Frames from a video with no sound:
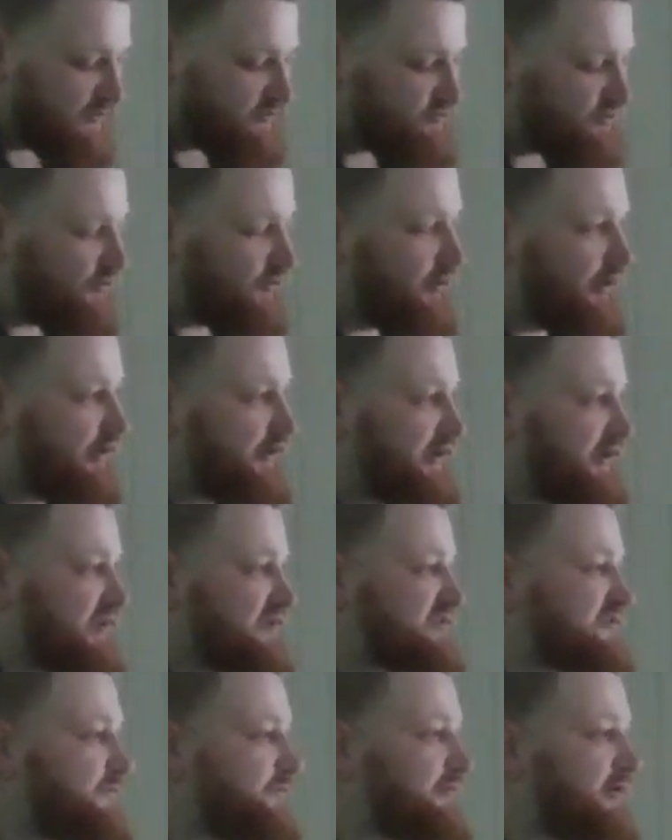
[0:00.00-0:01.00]
to guard
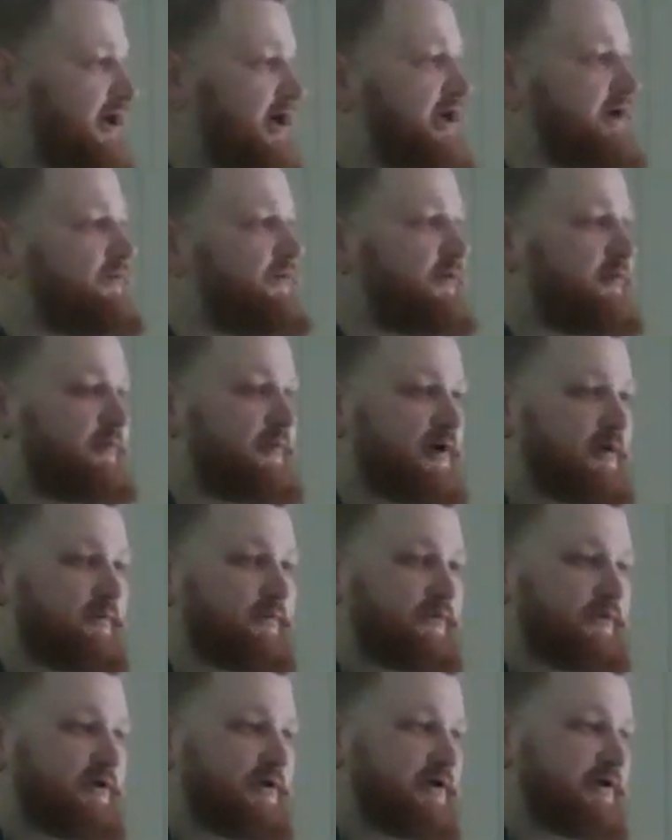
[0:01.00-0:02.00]
against pride,
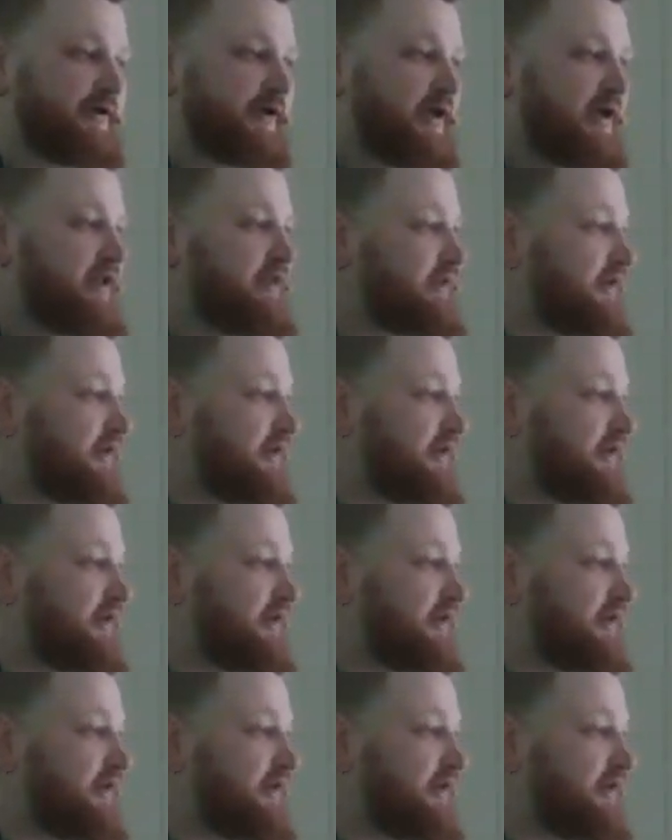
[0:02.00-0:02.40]
remembering